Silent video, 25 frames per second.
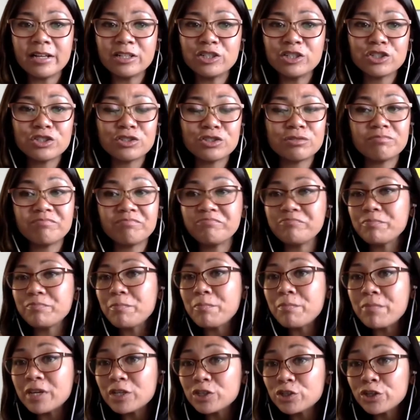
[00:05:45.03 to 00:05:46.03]
just
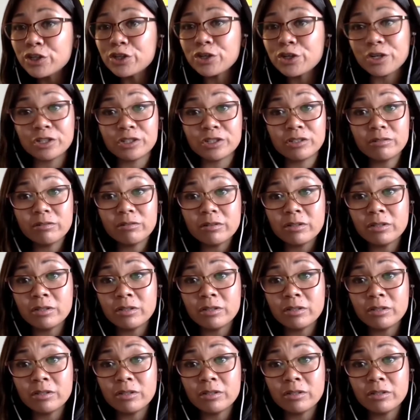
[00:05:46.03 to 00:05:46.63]
make sure your